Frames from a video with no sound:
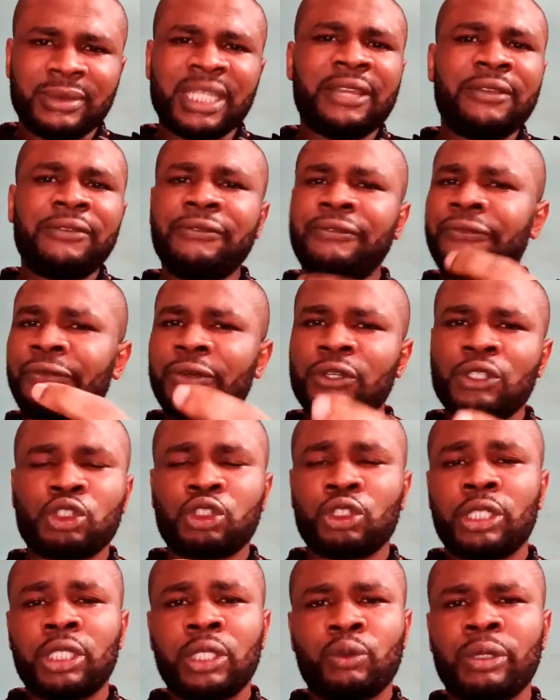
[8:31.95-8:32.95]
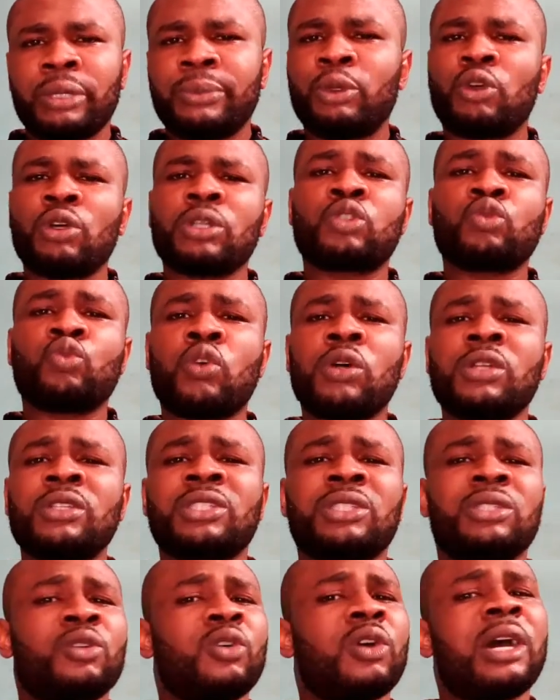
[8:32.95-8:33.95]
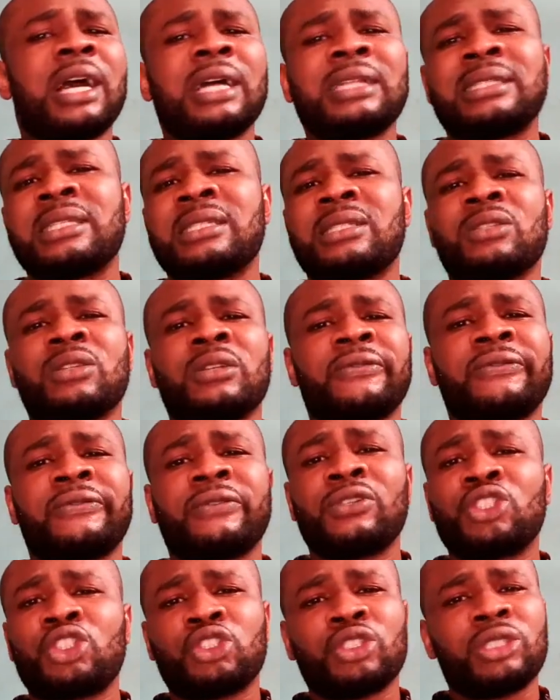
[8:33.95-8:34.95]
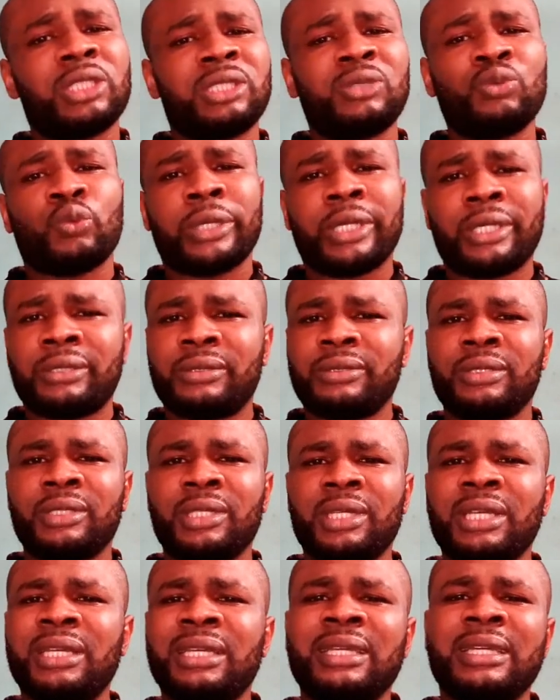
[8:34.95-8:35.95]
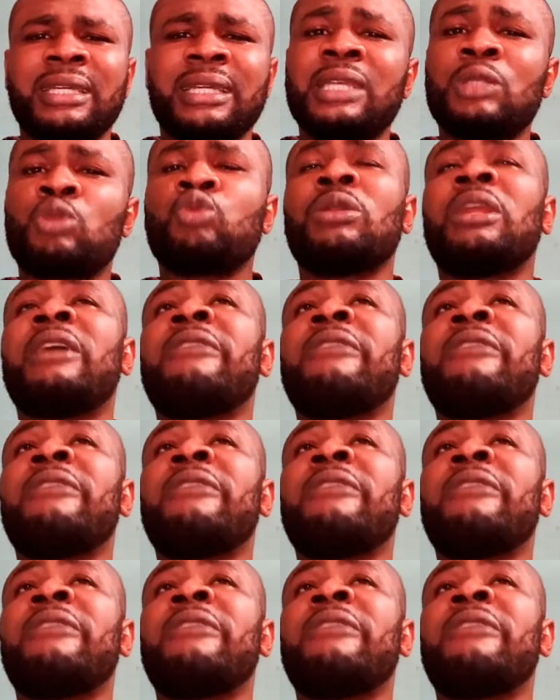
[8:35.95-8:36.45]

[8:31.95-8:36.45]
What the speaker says: in functioning way. Because once your heart is not functioning well, it will